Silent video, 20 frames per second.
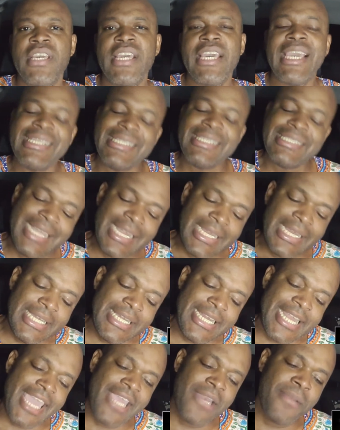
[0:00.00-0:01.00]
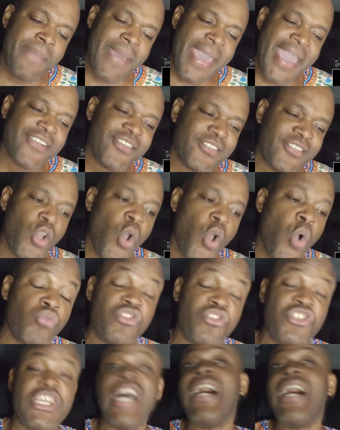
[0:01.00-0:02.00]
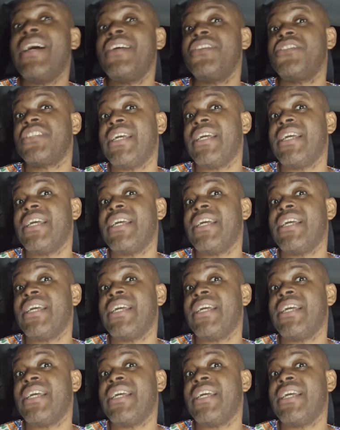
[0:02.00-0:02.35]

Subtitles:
It is that laid back, slow jazz